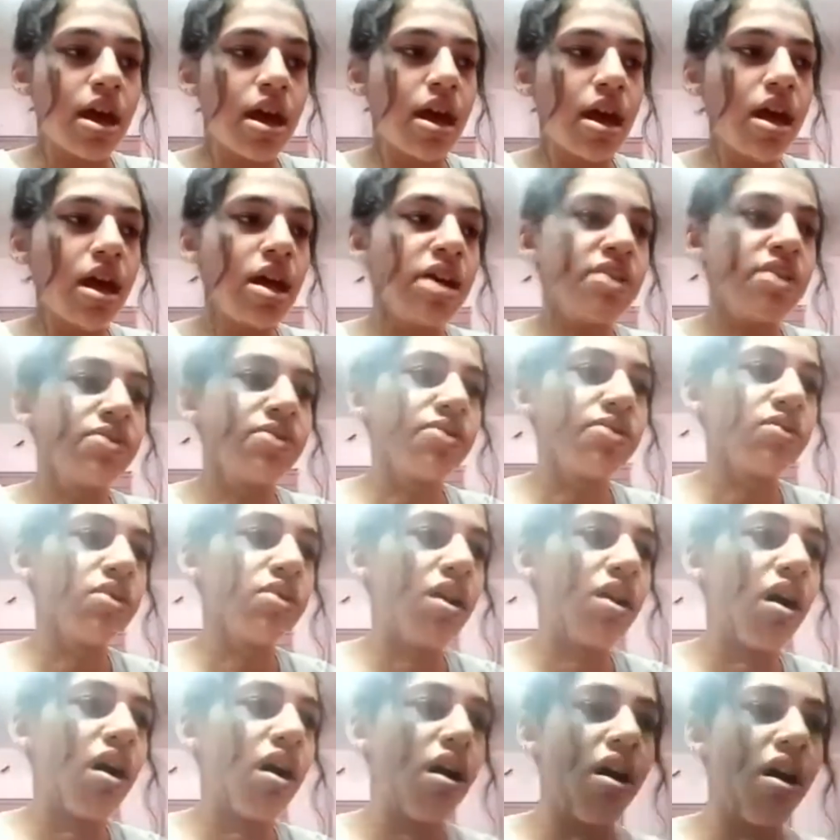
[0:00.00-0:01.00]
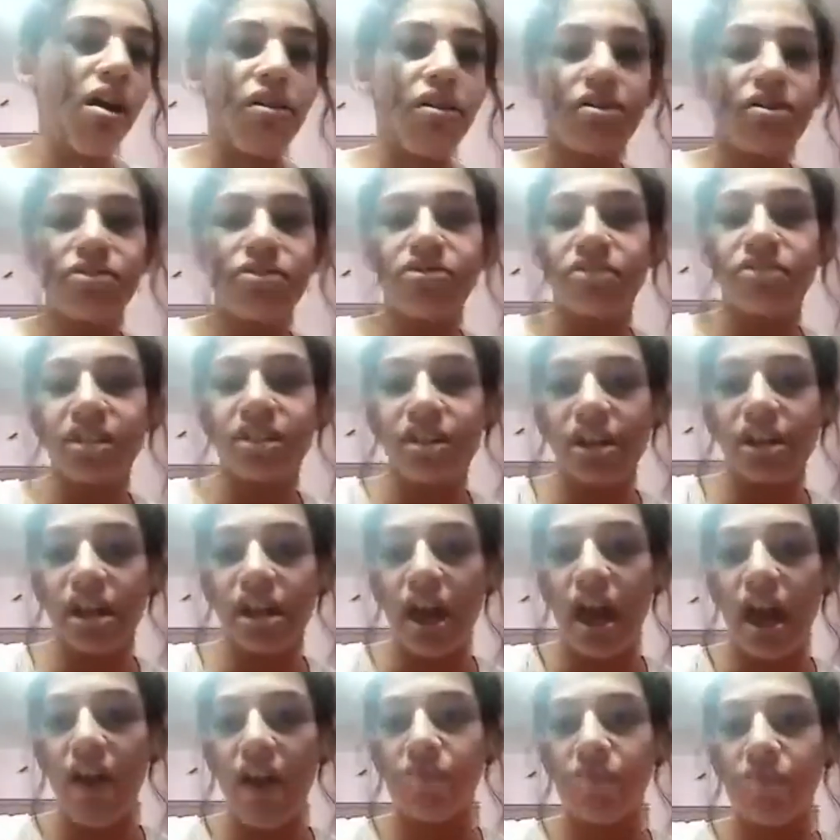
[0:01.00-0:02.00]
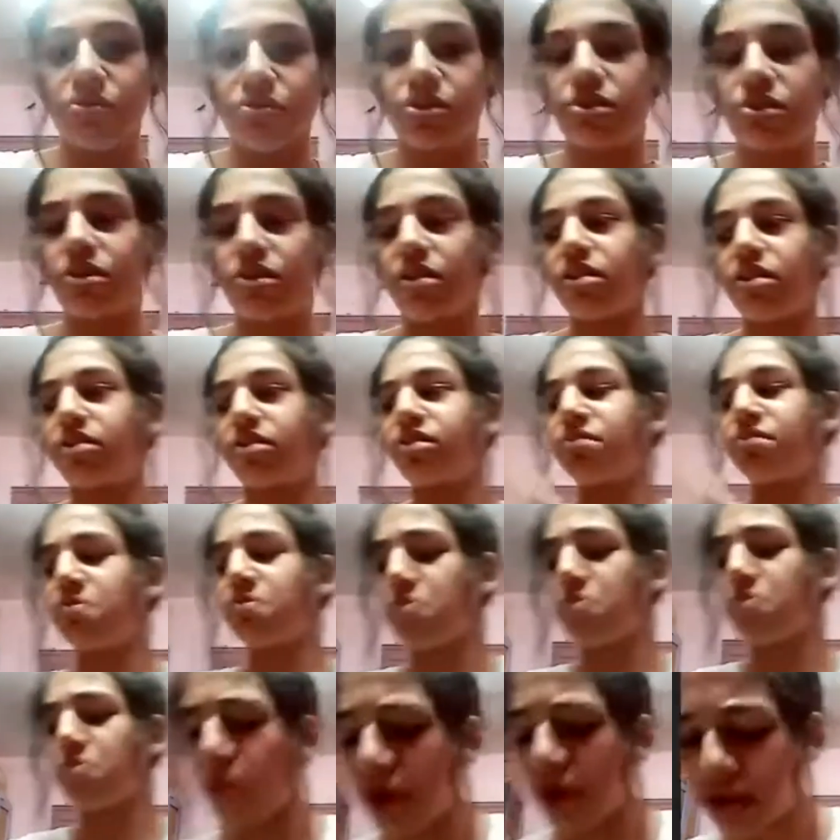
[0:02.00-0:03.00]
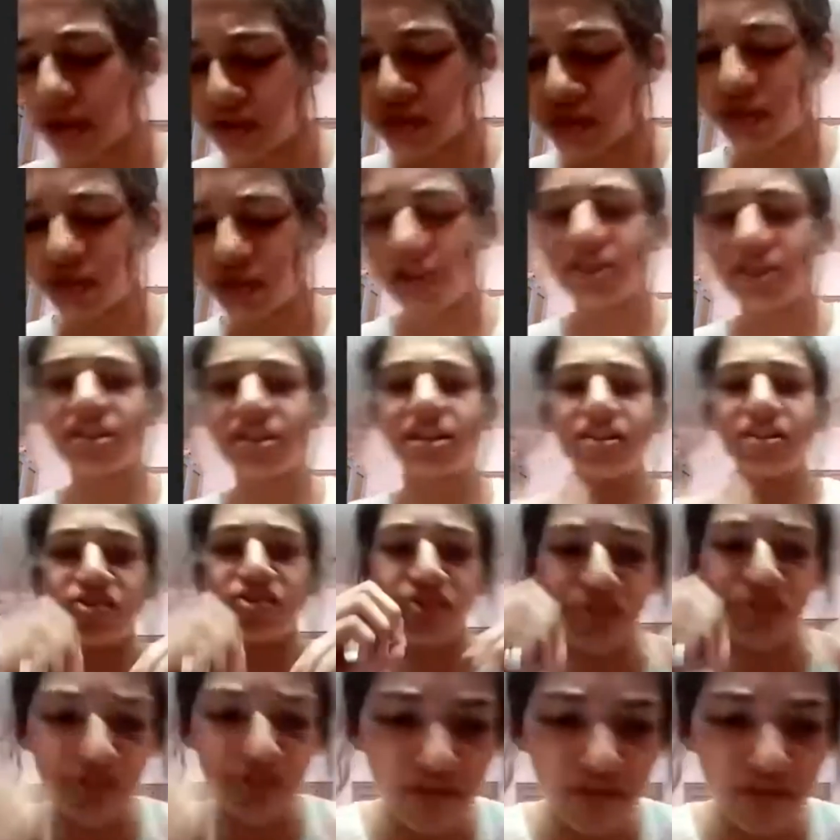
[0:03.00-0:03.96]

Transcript: And the hungry cow started munching and